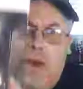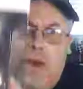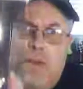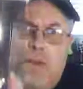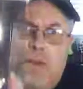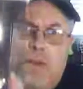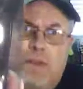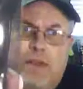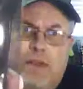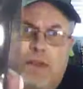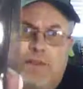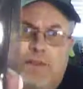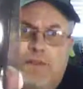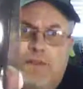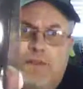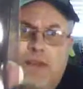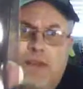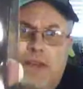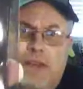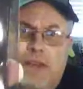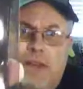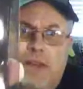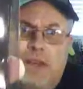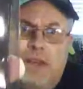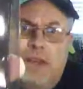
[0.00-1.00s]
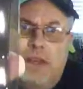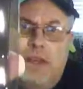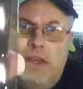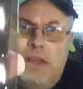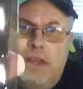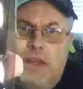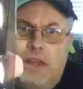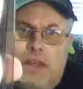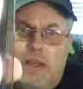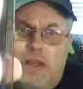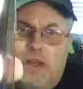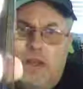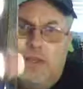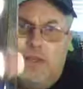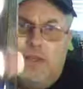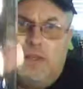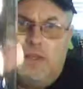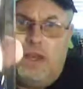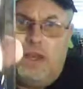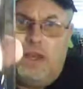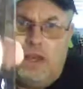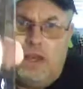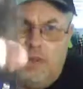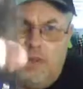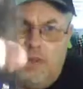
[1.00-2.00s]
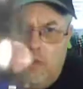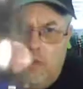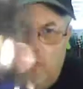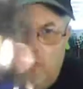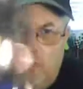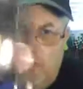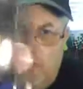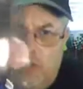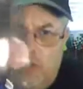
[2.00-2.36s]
Batman fan. So I